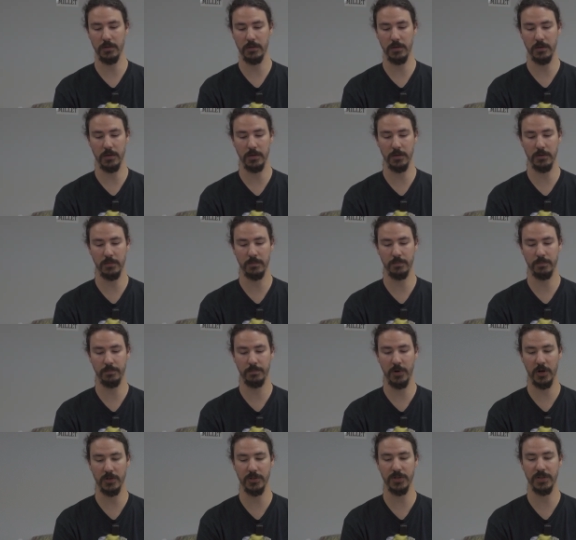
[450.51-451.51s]
you're
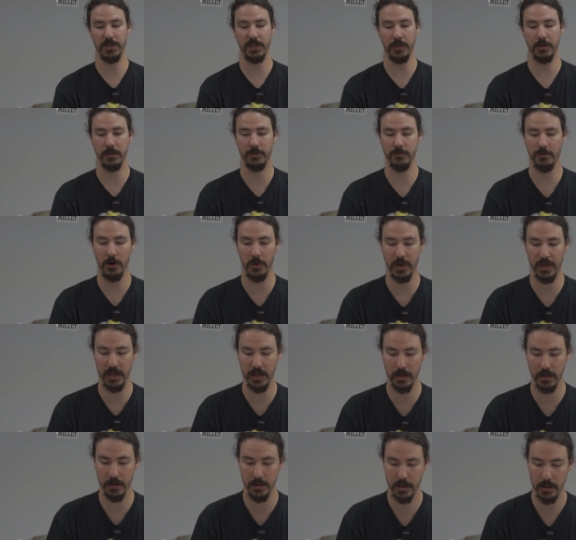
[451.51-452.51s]
purchasing or growing
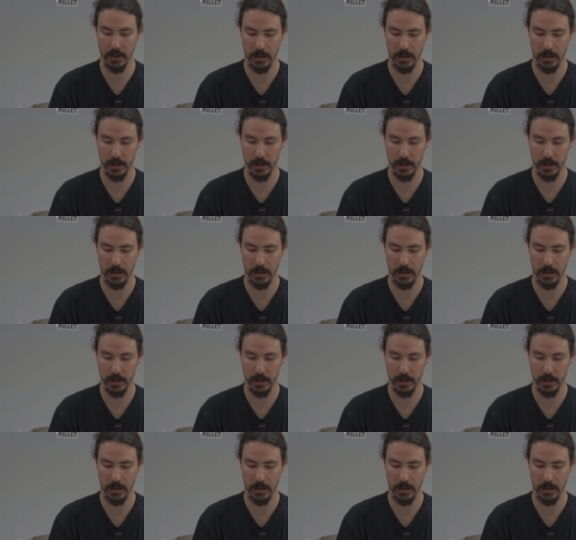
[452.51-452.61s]
in.